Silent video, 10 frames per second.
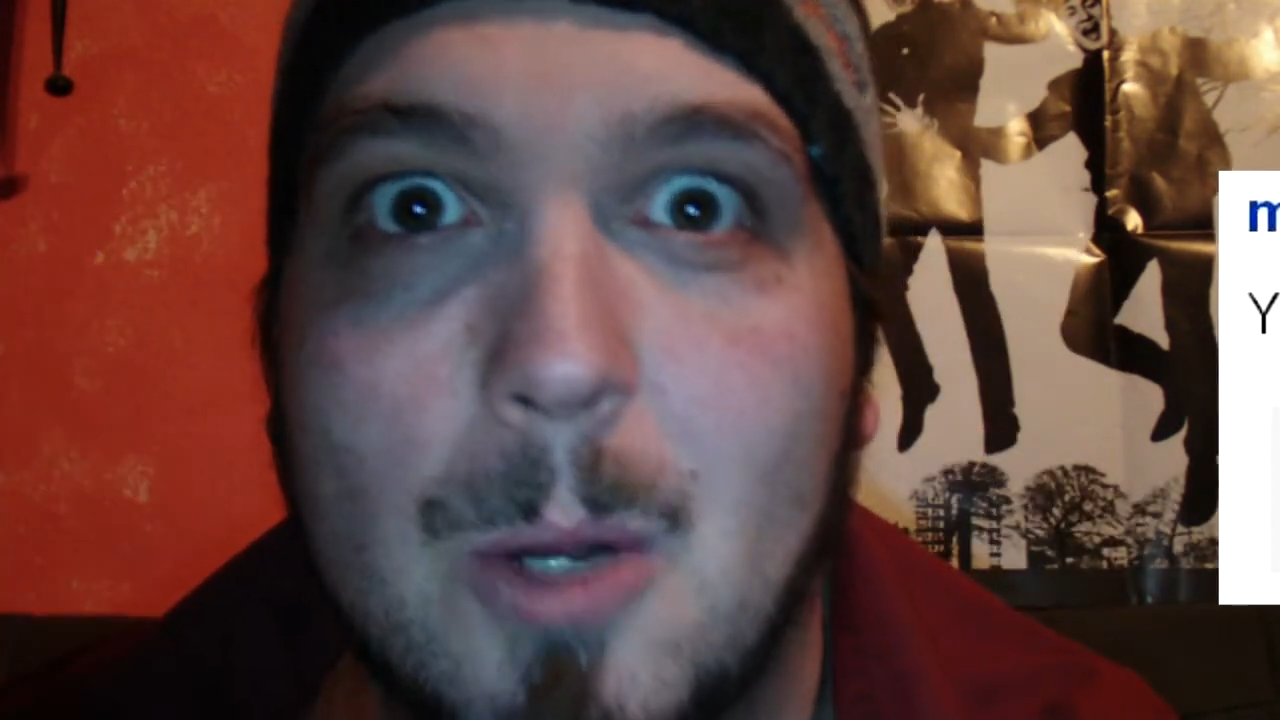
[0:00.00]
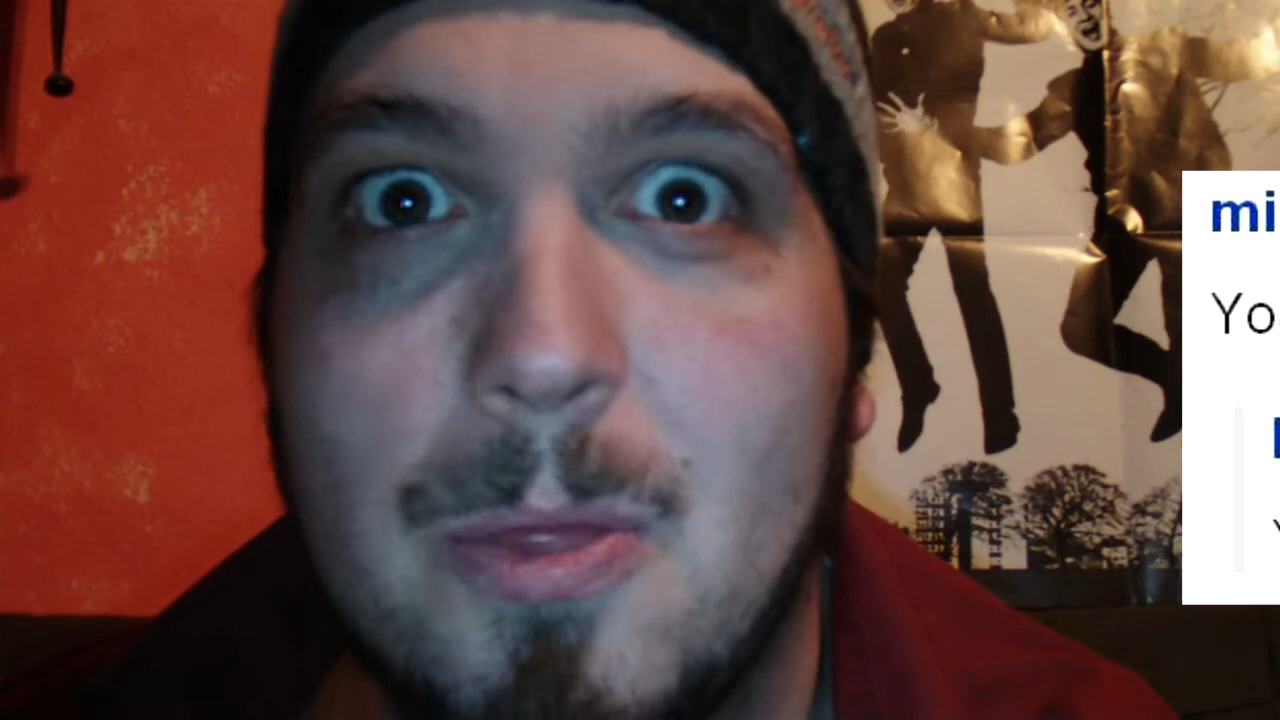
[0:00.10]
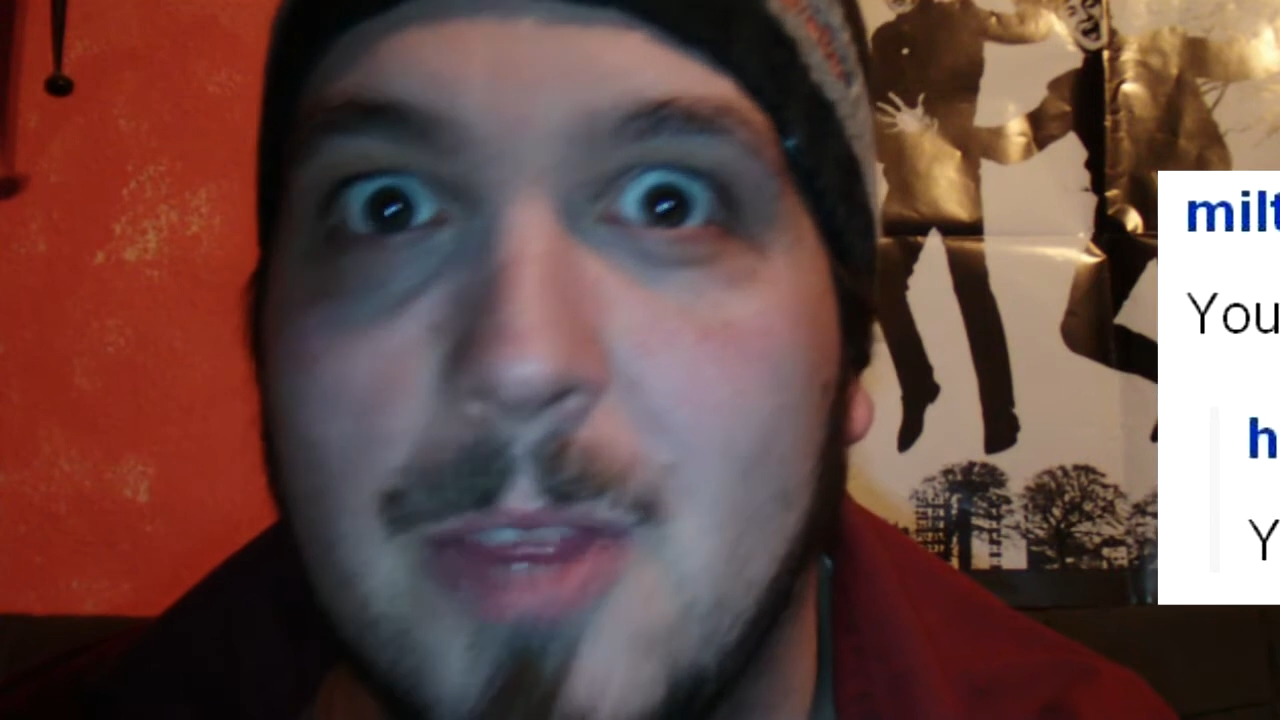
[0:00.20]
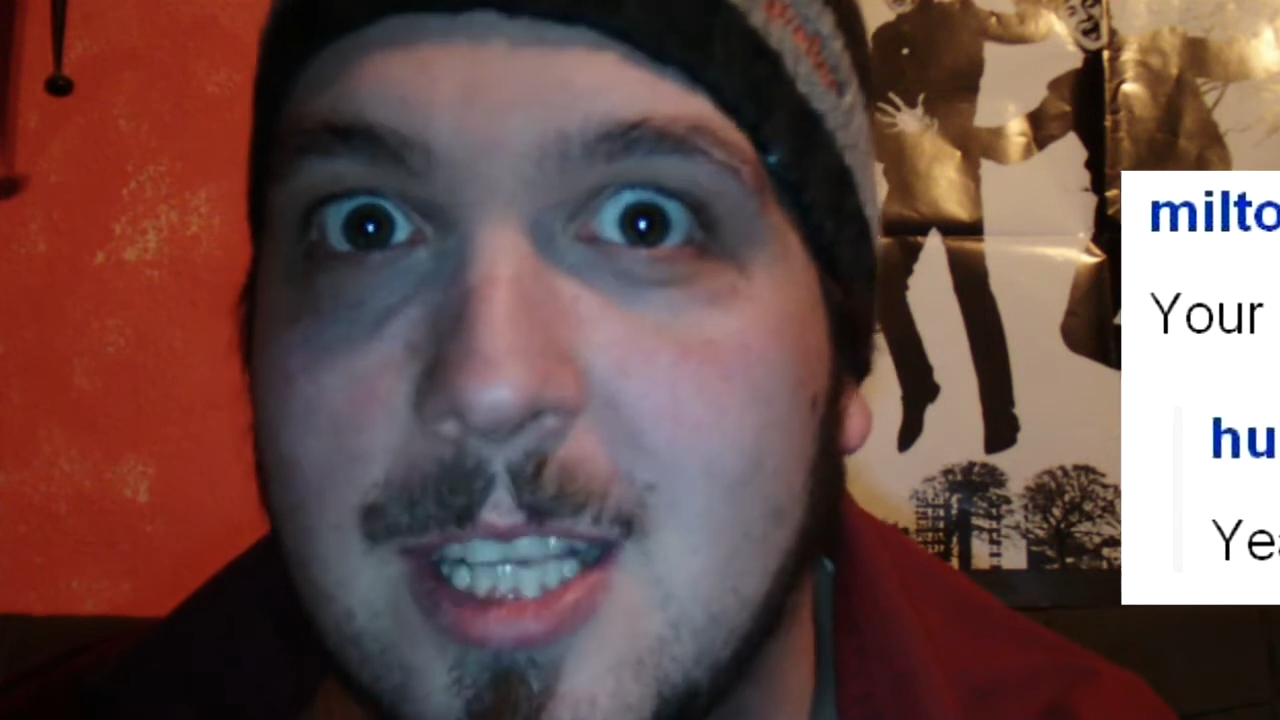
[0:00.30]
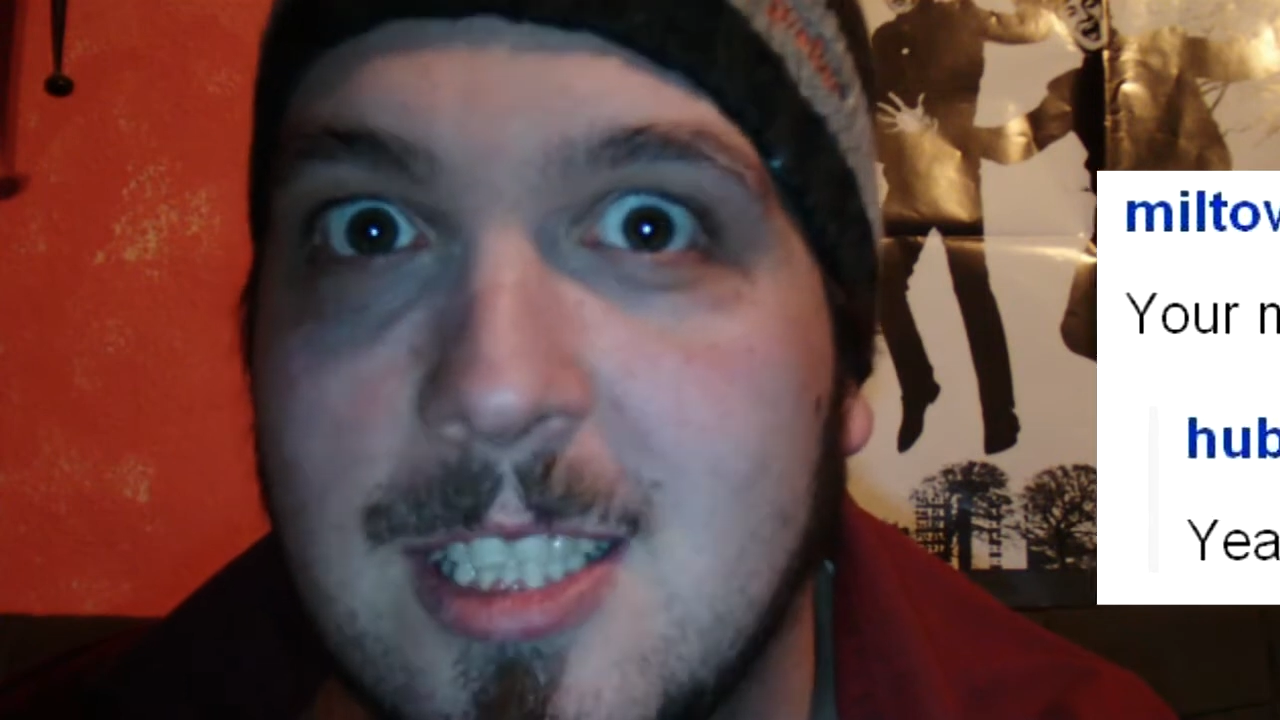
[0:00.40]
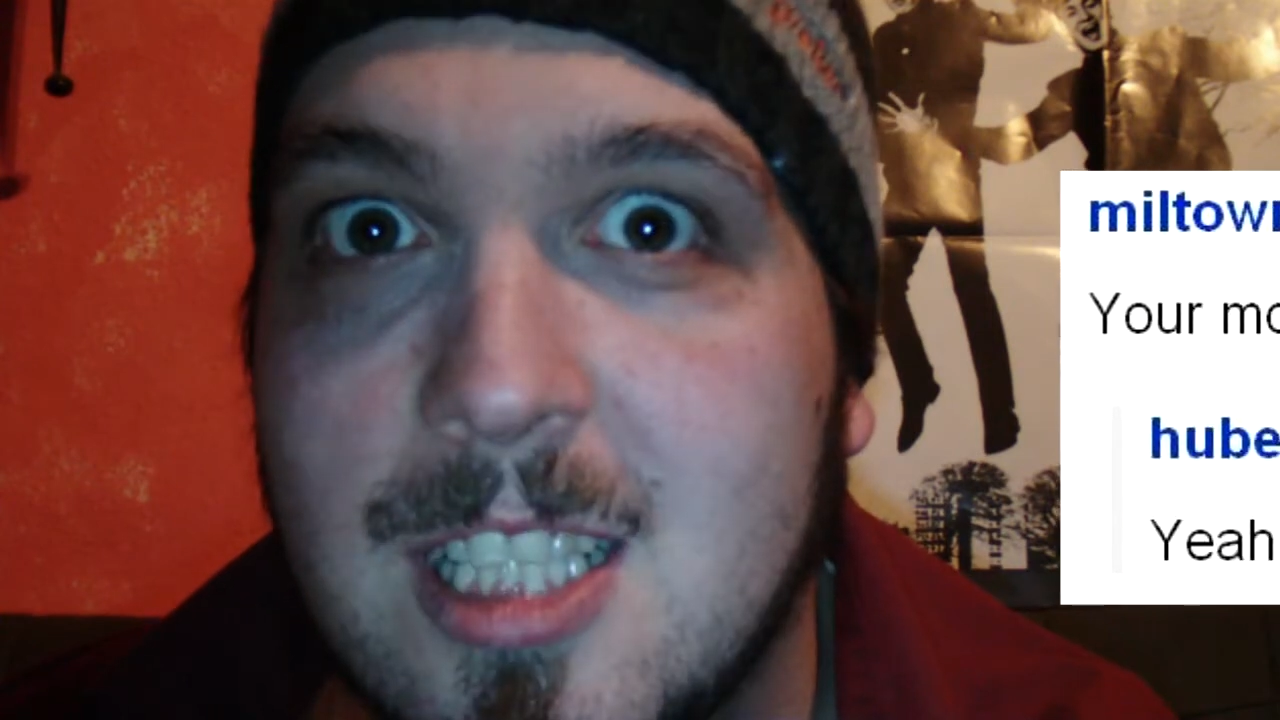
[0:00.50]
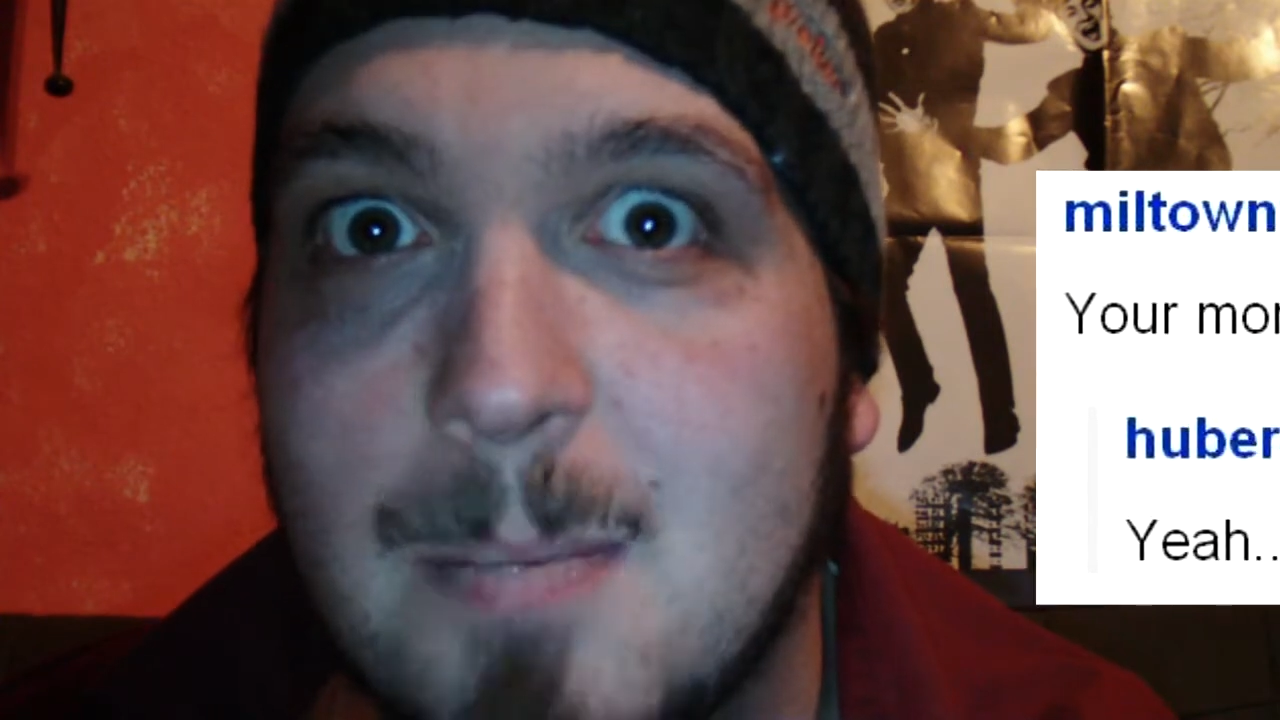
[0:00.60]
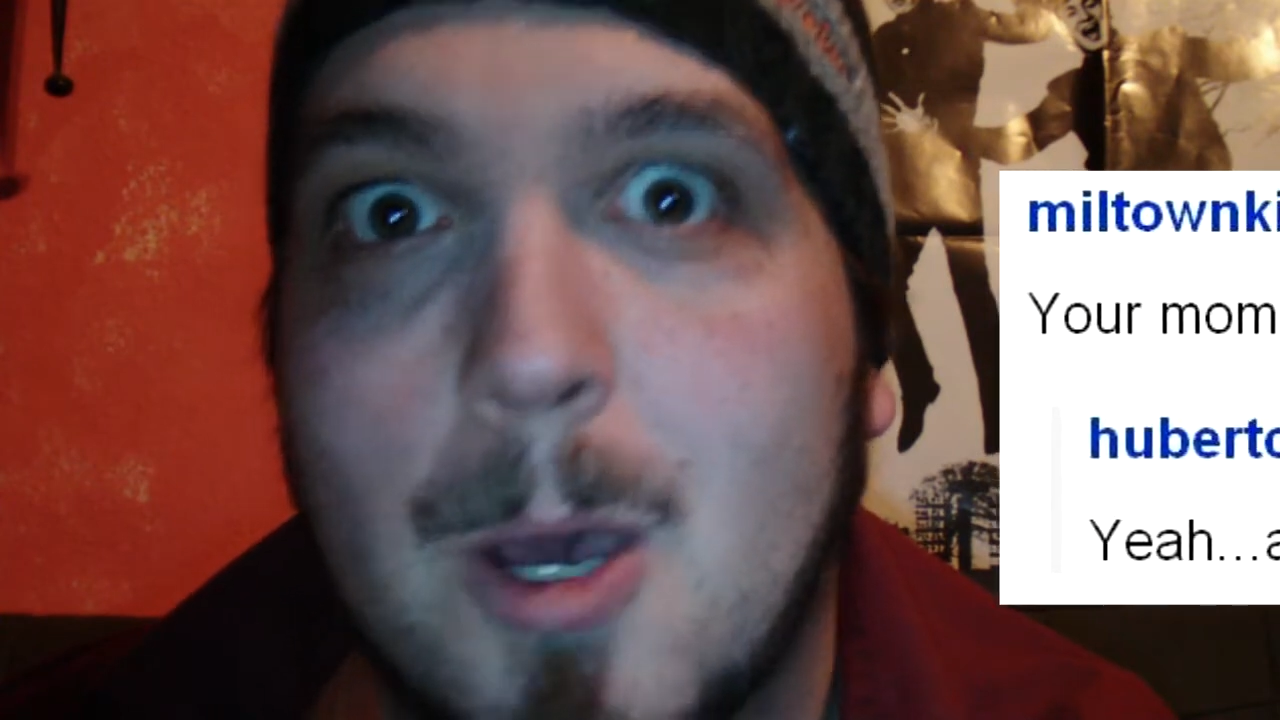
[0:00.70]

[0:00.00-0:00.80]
wrote this